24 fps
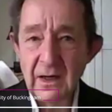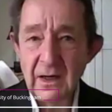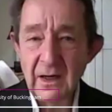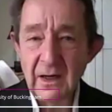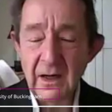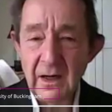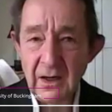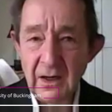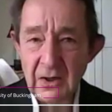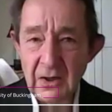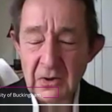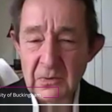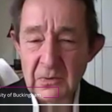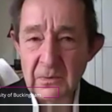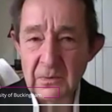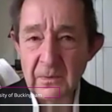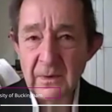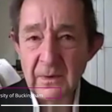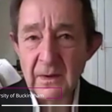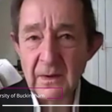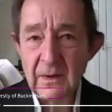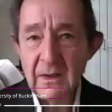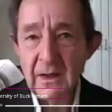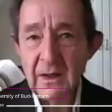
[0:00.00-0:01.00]

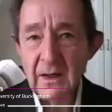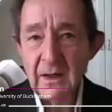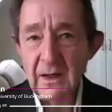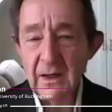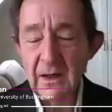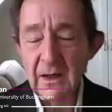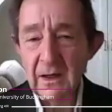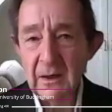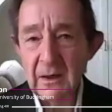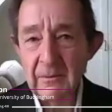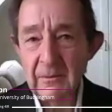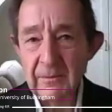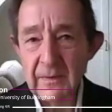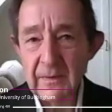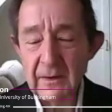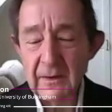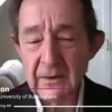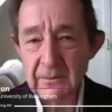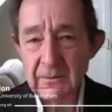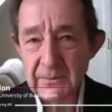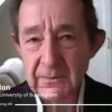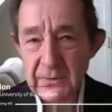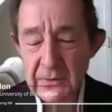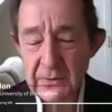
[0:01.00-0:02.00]
home
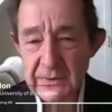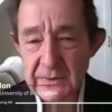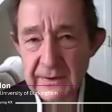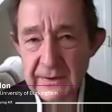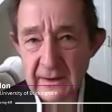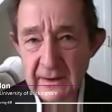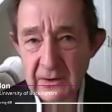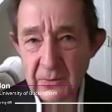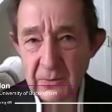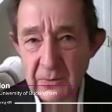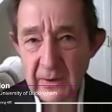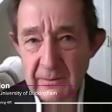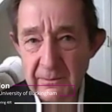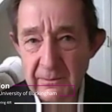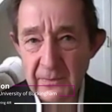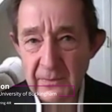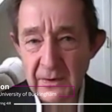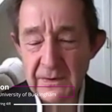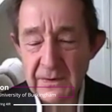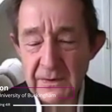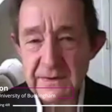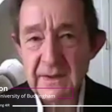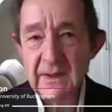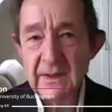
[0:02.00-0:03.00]
computing
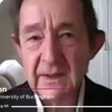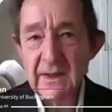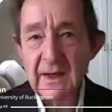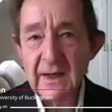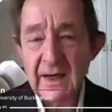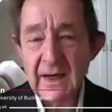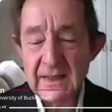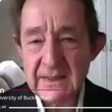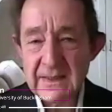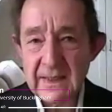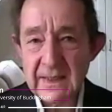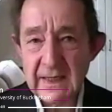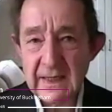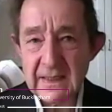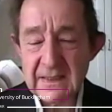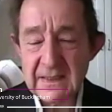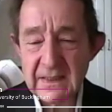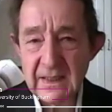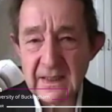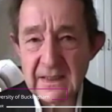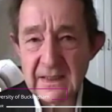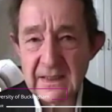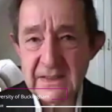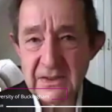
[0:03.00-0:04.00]
equipment, has
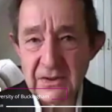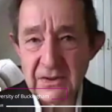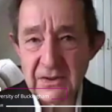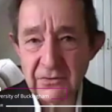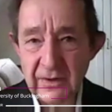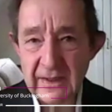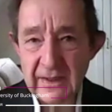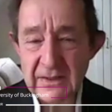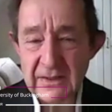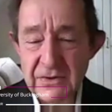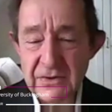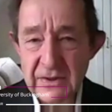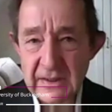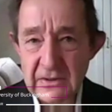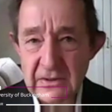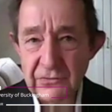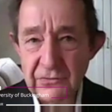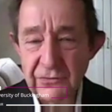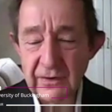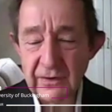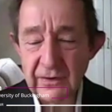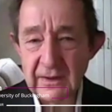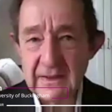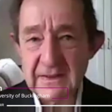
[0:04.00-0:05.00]
access to great
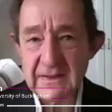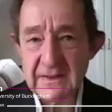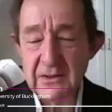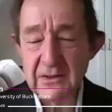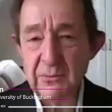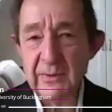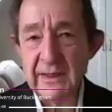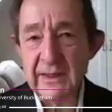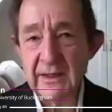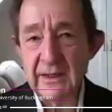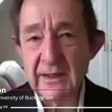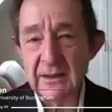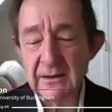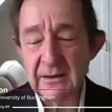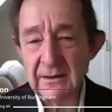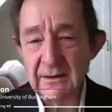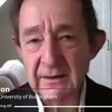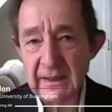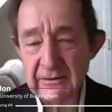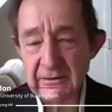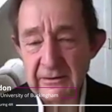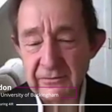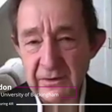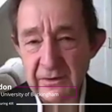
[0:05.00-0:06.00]
teaching, so we can
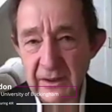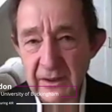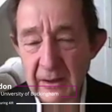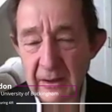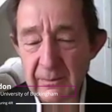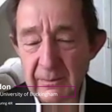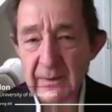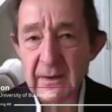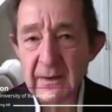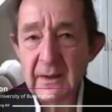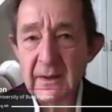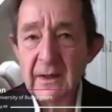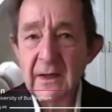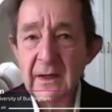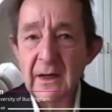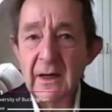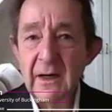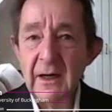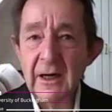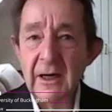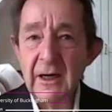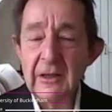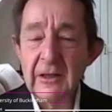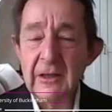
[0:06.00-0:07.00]
level up
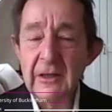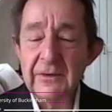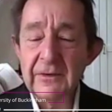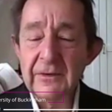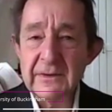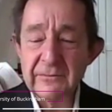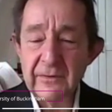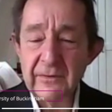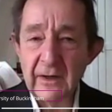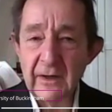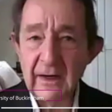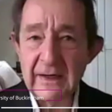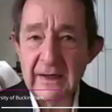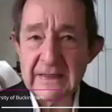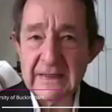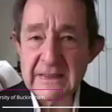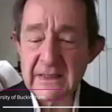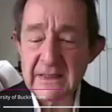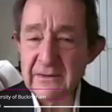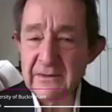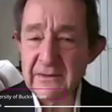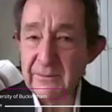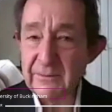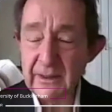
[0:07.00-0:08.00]
the
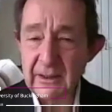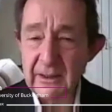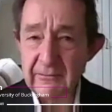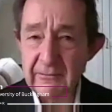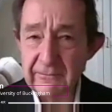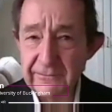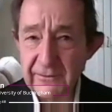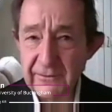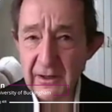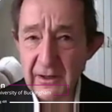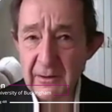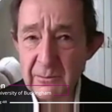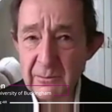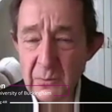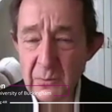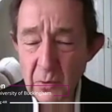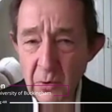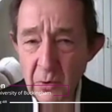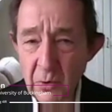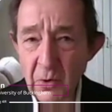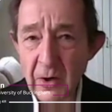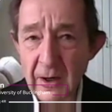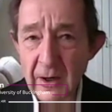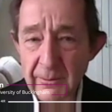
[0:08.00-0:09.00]
divides that have become far
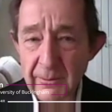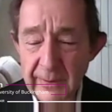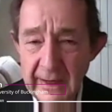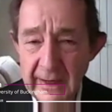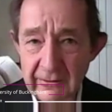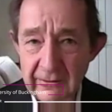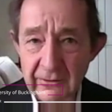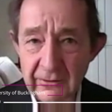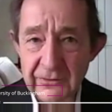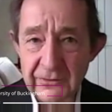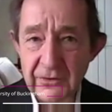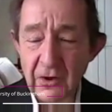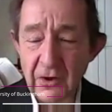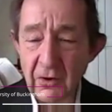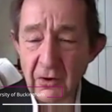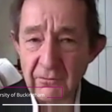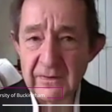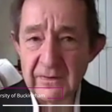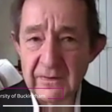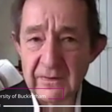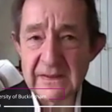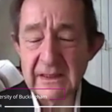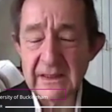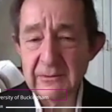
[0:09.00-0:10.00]
more apparent.
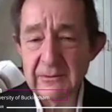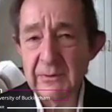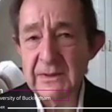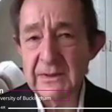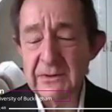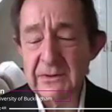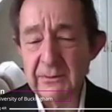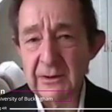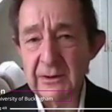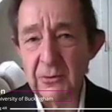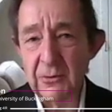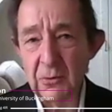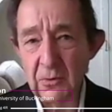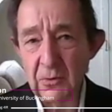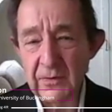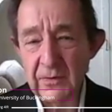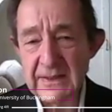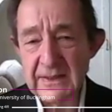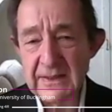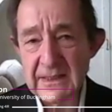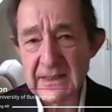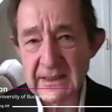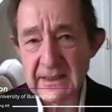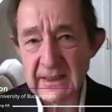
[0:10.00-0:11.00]
Obviously, we're doing all
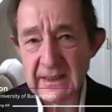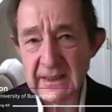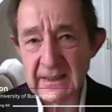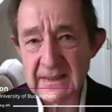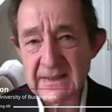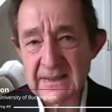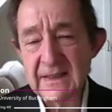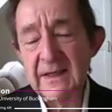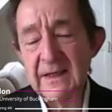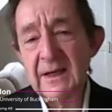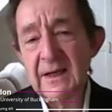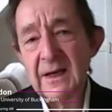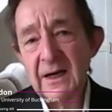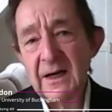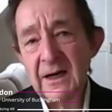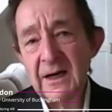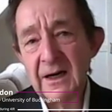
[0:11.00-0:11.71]
these things